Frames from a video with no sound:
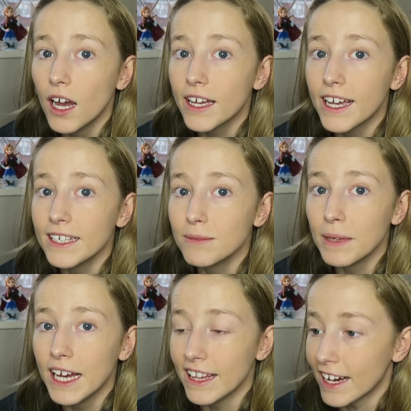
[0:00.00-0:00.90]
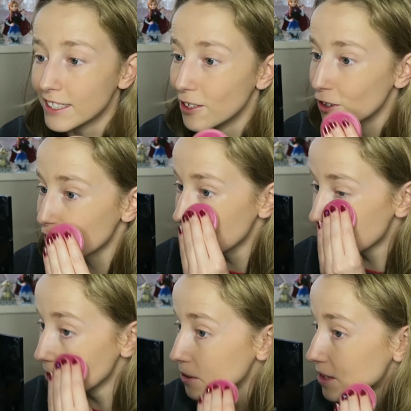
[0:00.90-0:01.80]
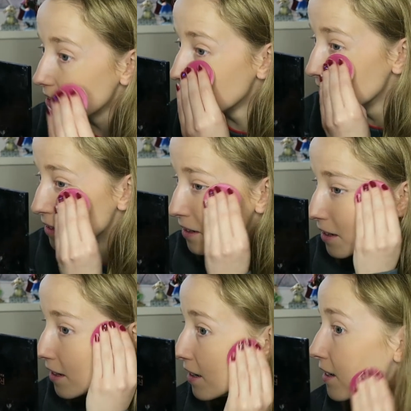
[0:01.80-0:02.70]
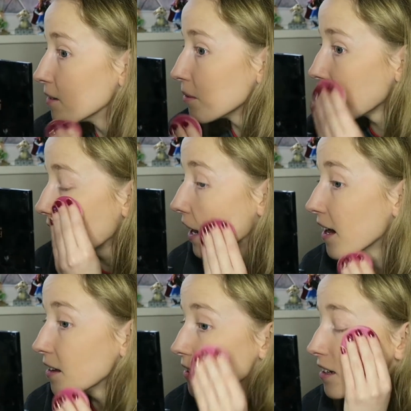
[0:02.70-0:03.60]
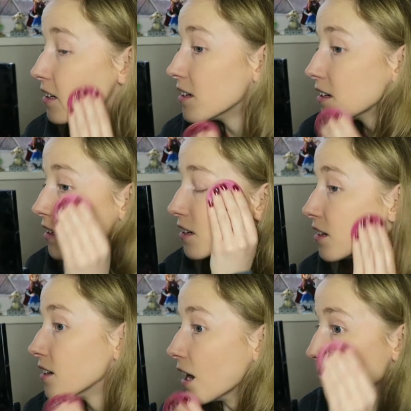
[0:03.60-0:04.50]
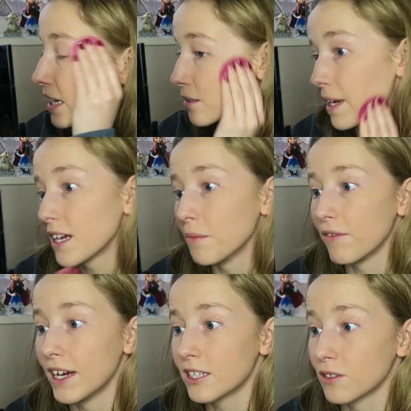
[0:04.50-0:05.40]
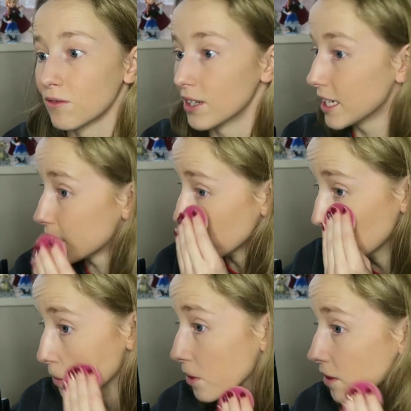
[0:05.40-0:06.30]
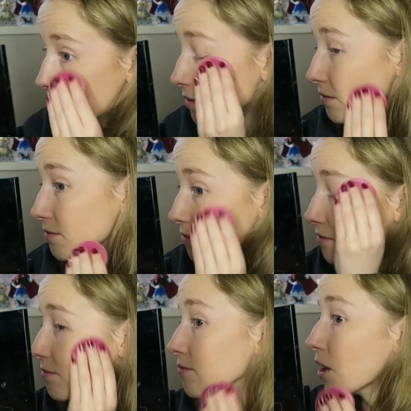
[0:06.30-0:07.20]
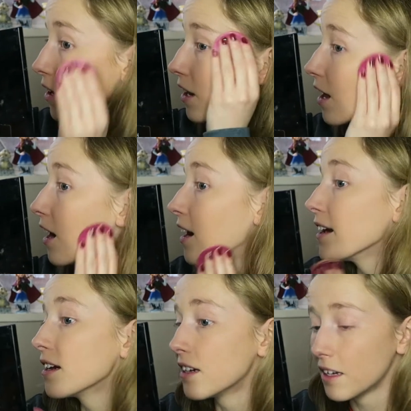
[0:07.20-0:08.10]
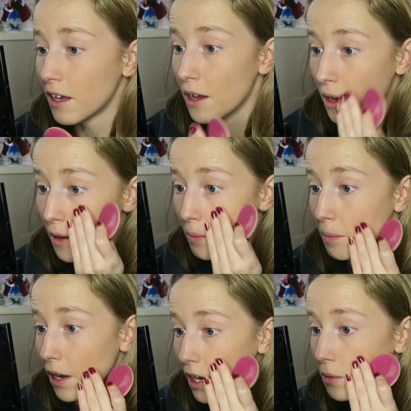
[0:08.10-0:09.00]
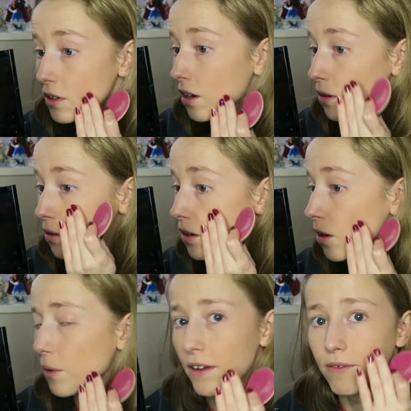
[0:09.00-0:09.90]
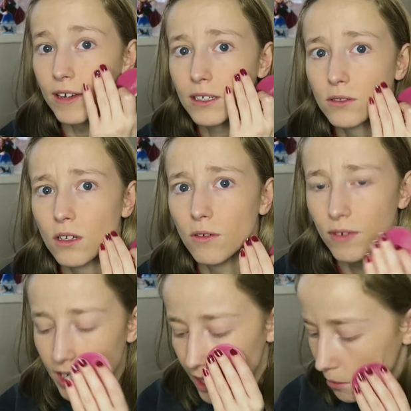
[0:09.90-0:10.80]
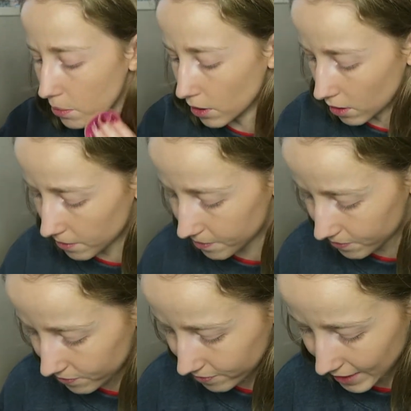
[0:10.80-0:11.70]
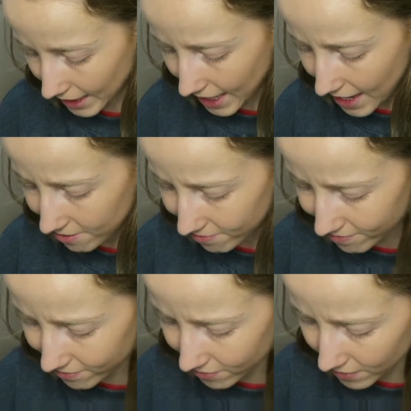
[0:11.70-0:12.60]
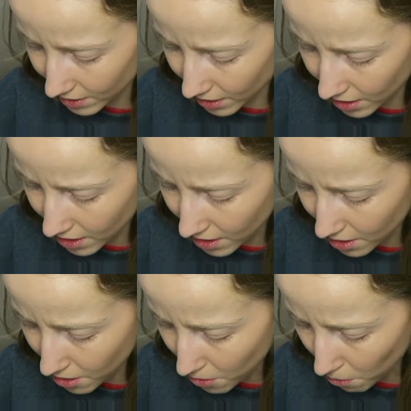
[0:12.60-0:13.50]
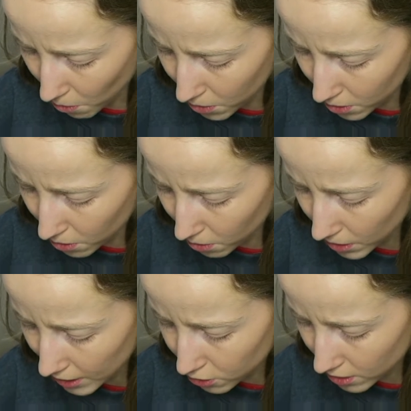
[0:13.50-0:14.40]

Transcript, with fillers: you kidding me? That is not translucent. What the hell? I mean, it's making my face look really smooth not gonna lie. But I would not, oh, it feels lovely, but again, wouldn't call that